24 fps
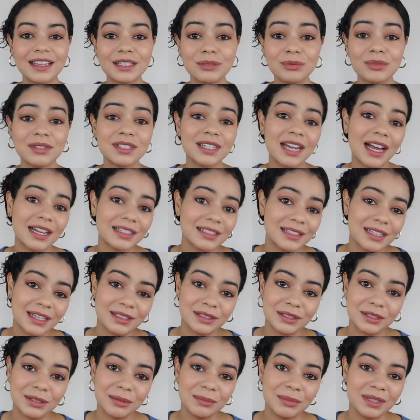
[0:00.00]
This was not
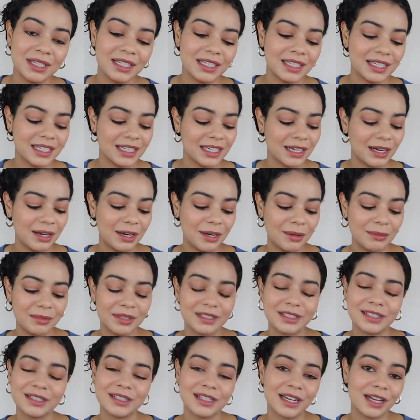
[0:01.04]
sent to me. Um,
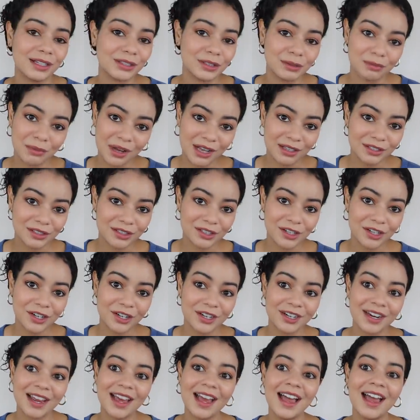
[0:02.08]
this is not
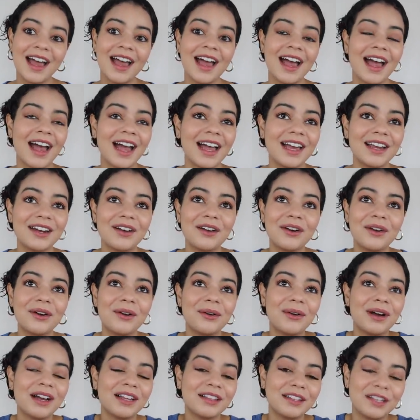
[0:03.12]
sponsored. I
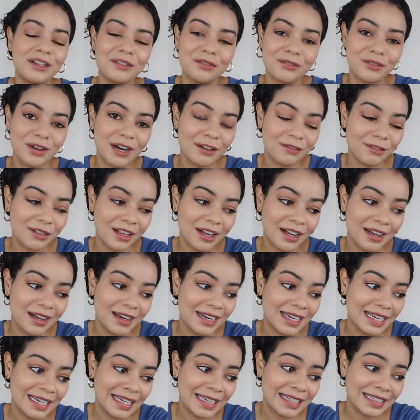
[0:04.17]
know I love
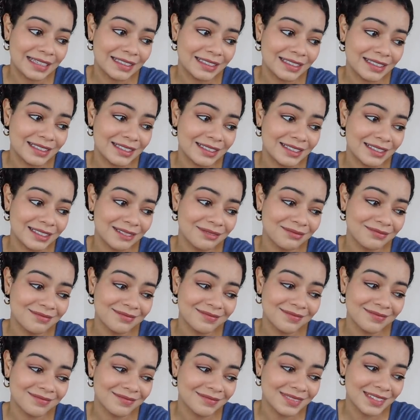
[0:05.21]
Revlon and
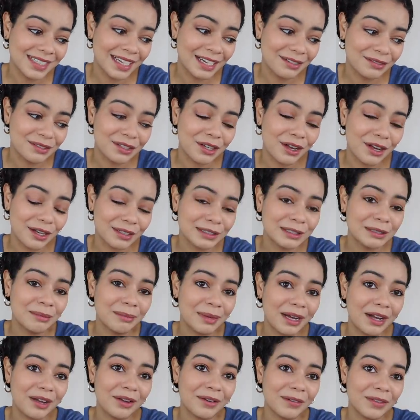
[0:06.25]
I've talked
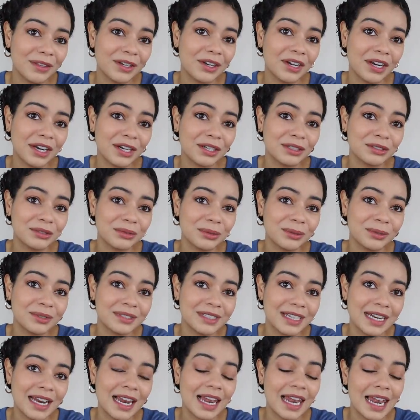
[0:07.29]
about their hair
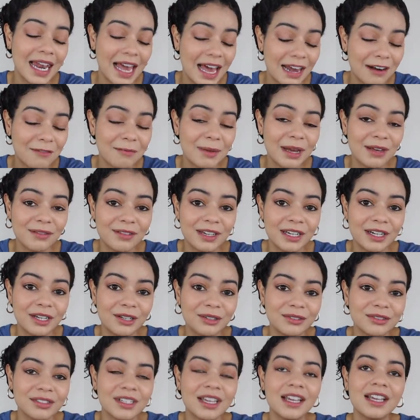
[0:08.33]
tools in a lot of my
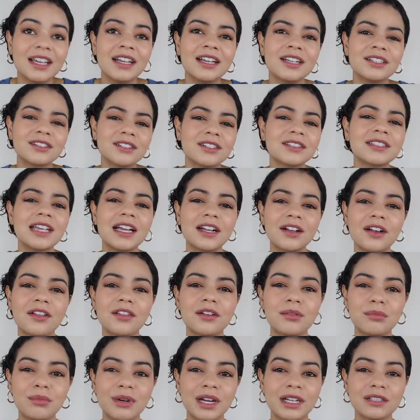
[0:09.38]
videos, just like
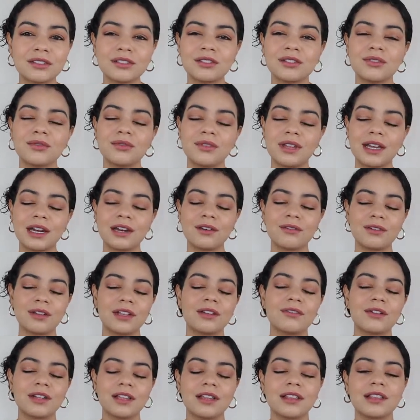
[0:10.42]
other brands too that I
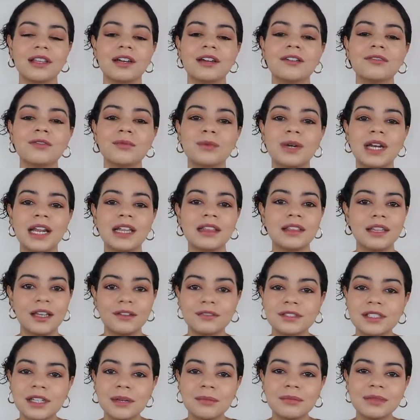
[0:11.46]
really, really love. When I
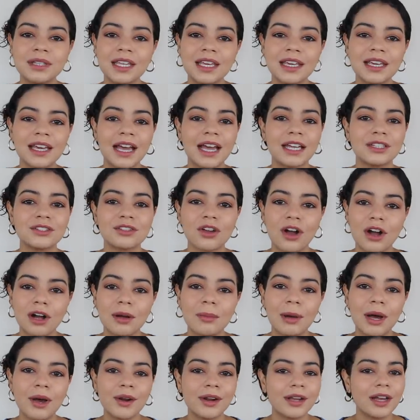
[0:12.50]
love something, I talk
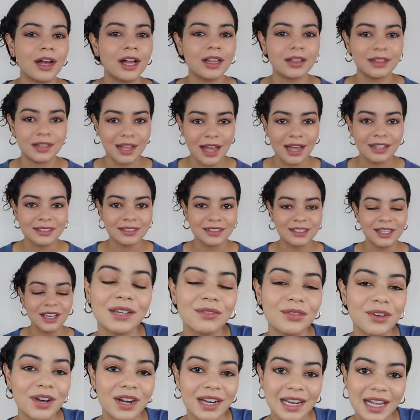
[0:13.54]
about it a lot.
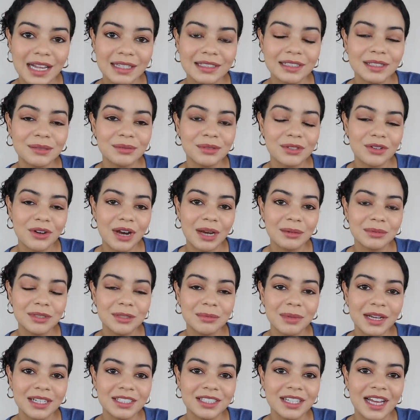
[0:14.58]
If you are not subscribed
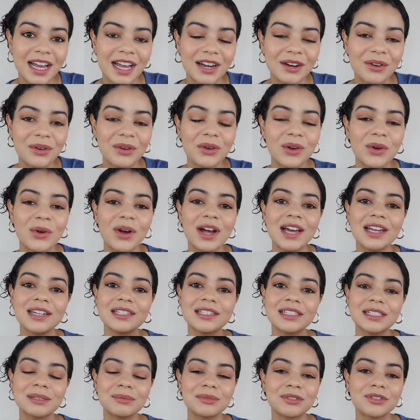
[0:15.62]
to my channel, go ahead
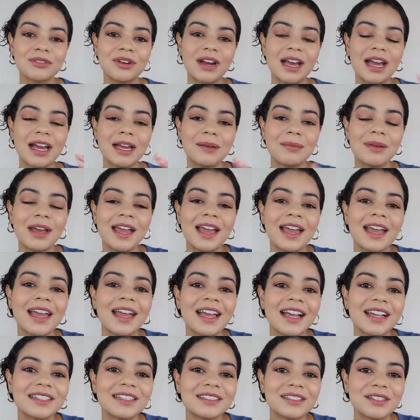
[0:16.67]
and subscribe
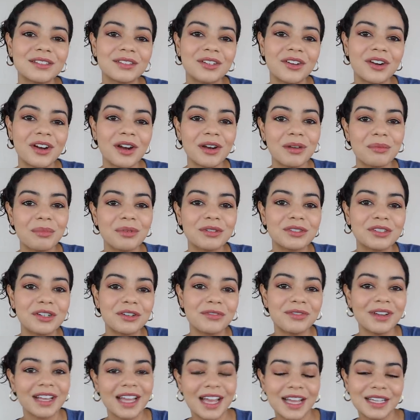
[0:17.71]
and turn on your post
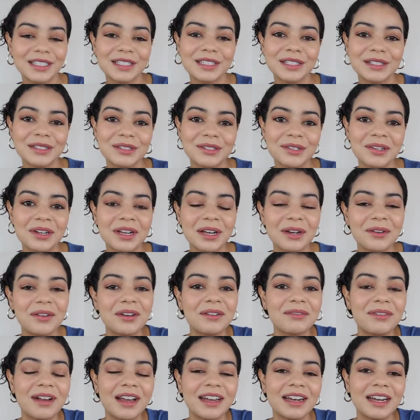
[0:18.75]
notifications so you can get
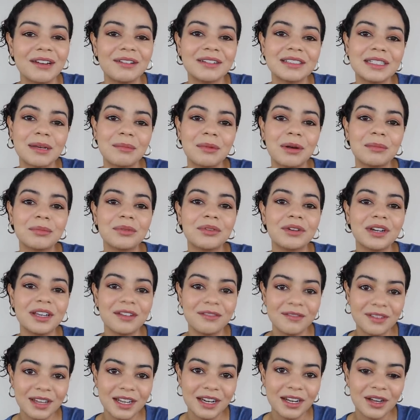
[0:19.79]
notified every time I upload
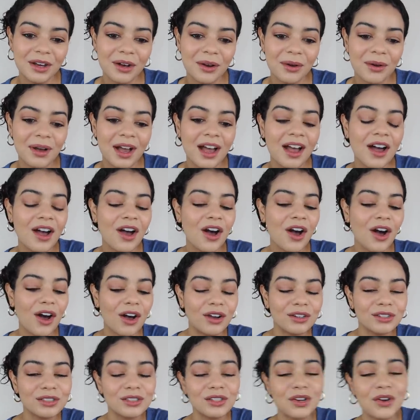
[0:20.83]
a video.
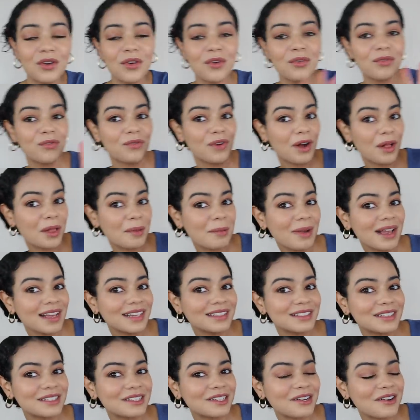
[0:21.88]
Also, follow my
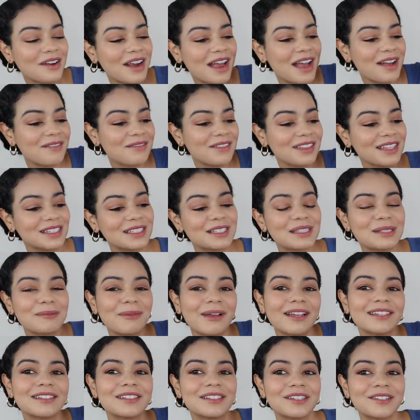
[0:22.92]
Instagram. This is
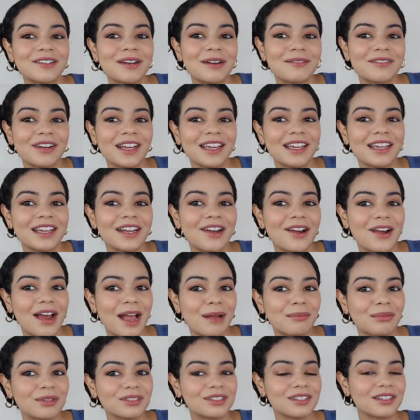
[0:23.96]
my Instagram right here. I
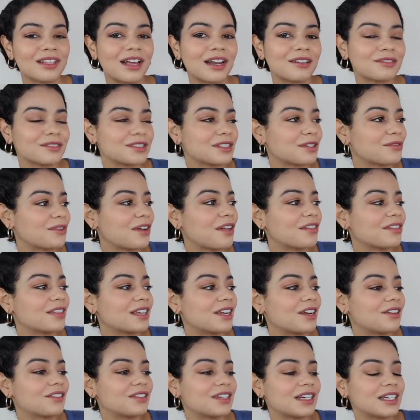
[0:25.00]
post a lot of stuff on
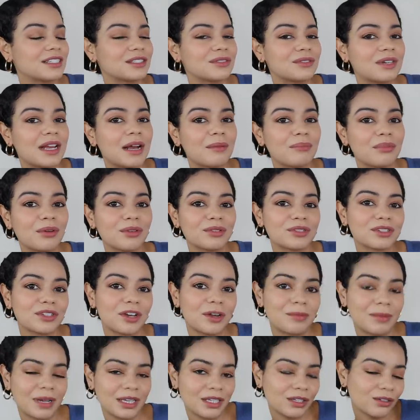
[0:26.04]
there that I do not post
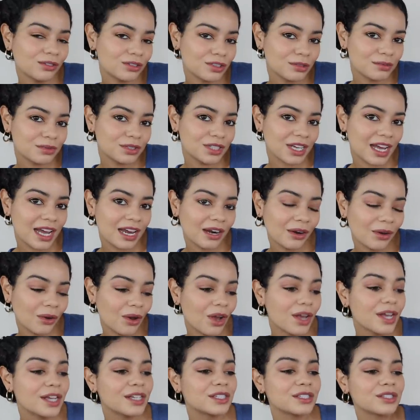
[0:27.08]
on my YouTube channel.
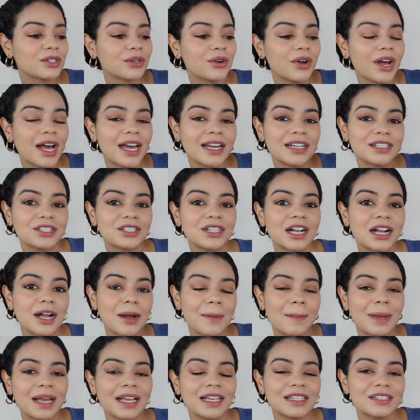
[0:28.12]
So go ahead and check
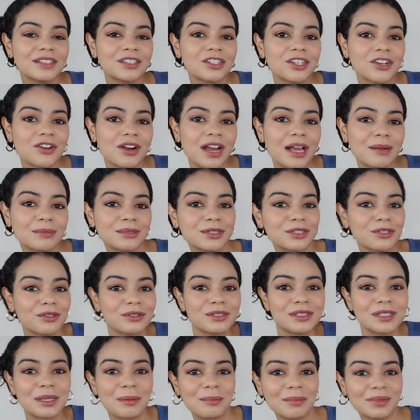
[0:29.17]
out my Instagram, show
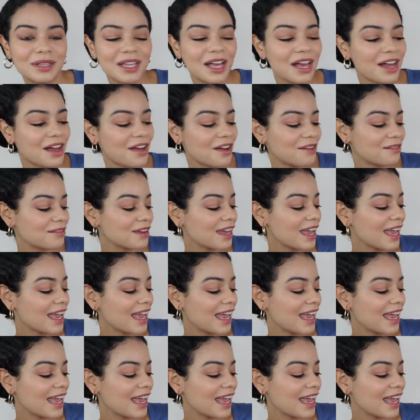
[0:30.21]
some love.